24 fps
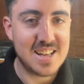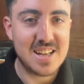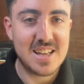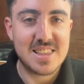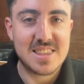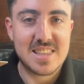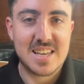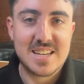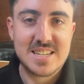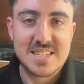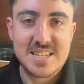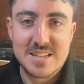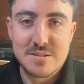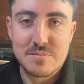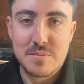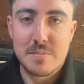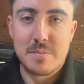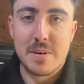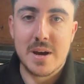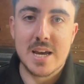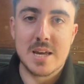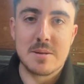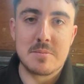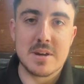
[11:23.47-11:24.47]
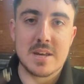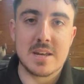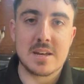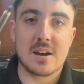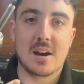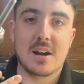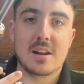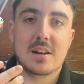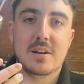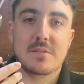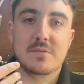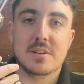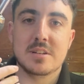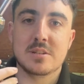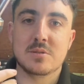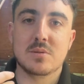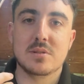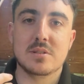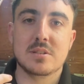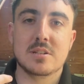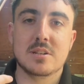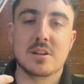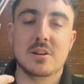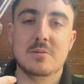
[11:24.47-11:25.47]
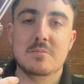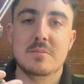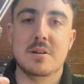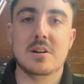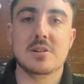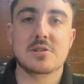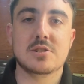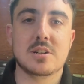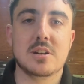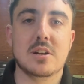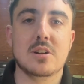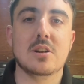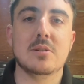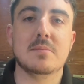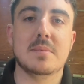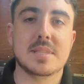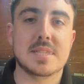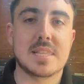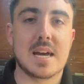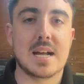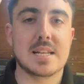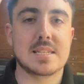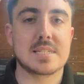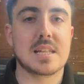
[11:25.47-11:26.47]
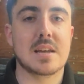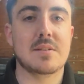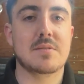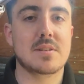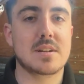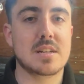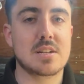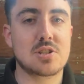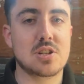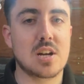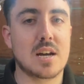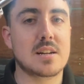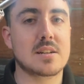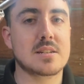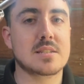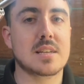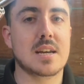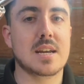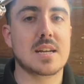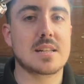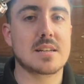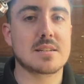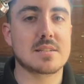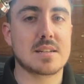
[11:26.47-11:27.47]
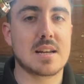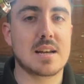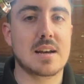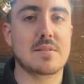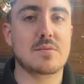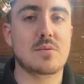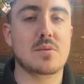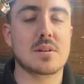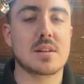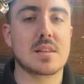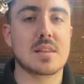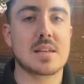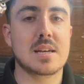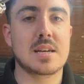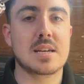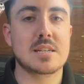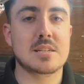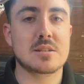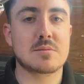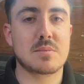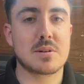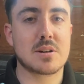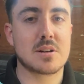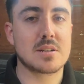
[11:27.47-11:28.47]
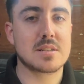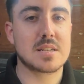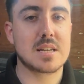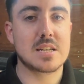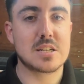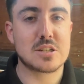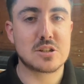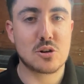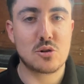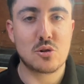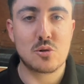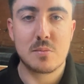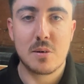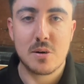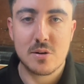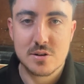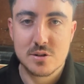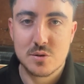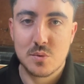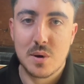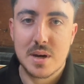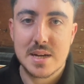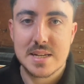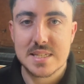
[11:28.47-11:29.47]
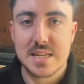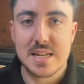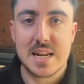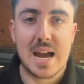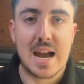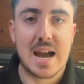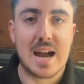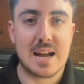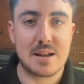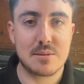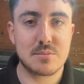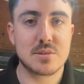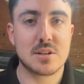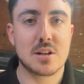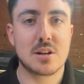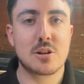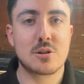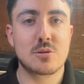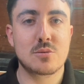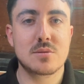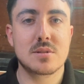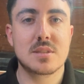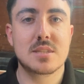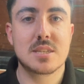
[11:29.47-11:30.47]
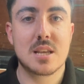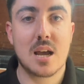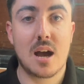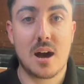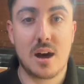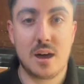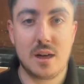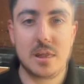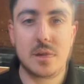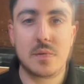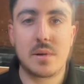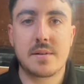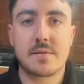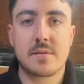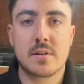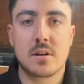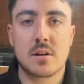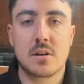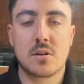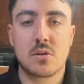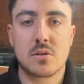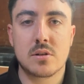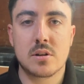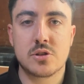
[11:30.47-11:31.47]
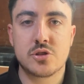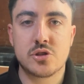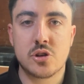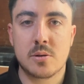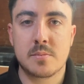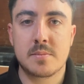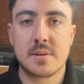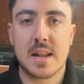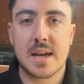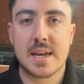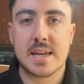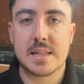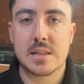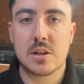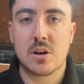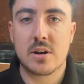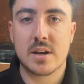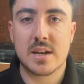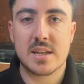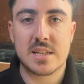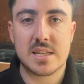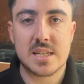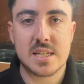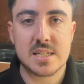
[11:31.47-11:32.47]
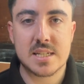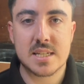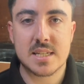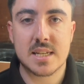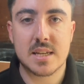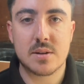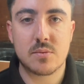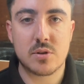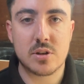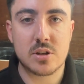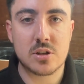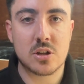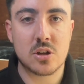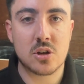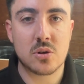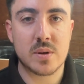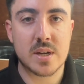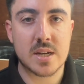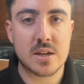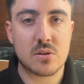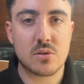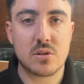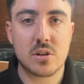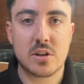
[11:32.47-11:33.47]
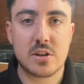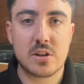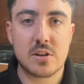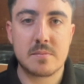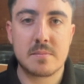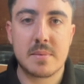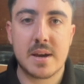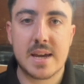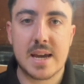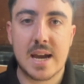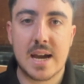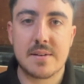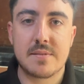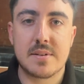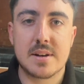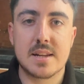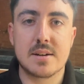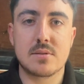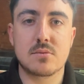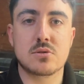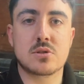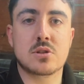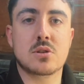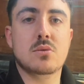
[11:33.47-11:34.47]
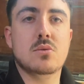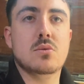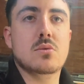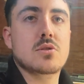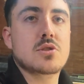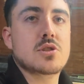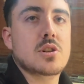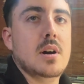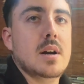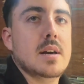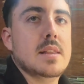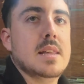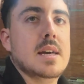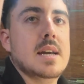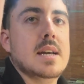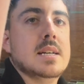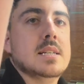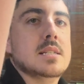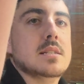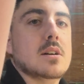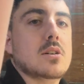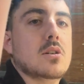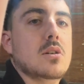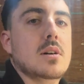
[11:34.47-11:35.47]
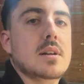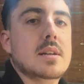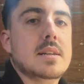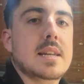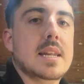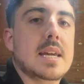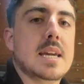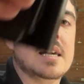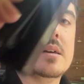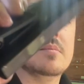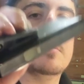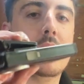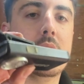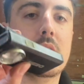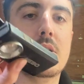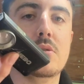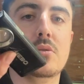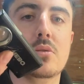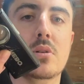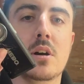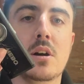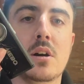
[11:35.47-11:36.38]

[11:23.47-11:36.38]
this is my baby. I love this one so much, and I know my dad's definitely jealous that he doesn't have one of these, because his toolbox weighs an absolute ton. Are you ever on a job late night and you need to see what you're doing? Although you may have a little torch like this, I've got a Nebo,